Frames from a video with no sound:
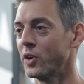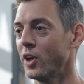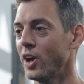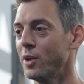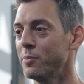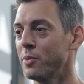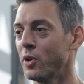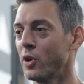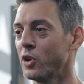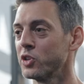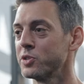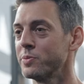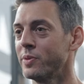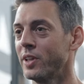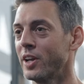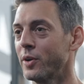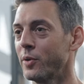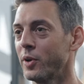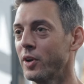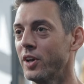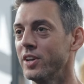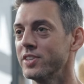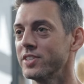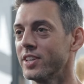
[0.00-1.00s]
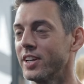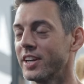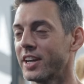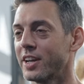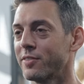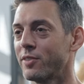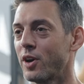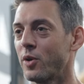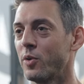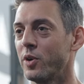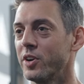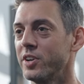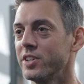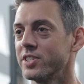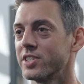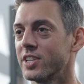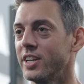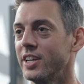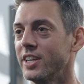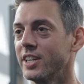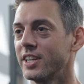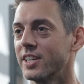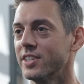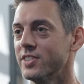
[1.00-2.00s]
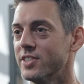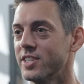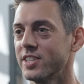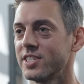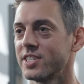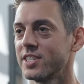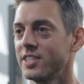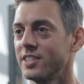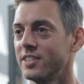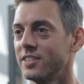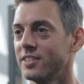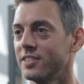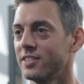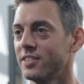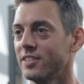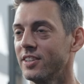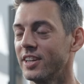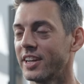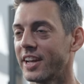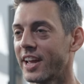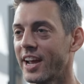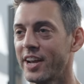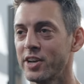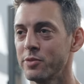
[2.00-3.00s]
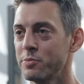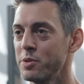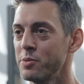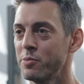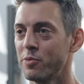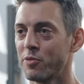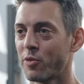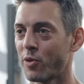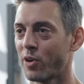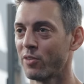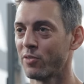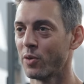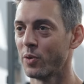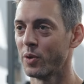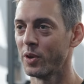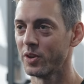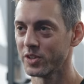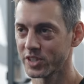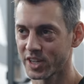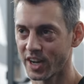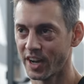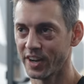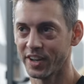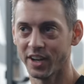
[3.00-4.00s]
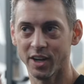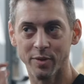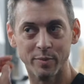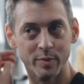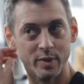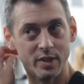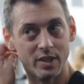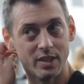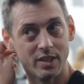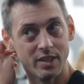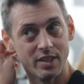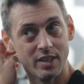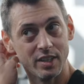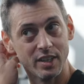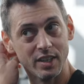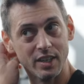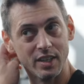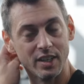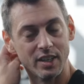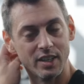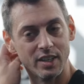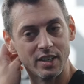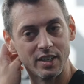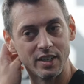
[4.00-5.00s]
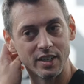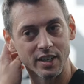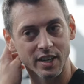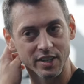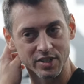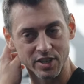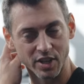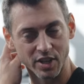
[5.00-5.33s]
on, but ultimately I realized like if I wanted to stay consistent, like it had to be before everyone else got up. Because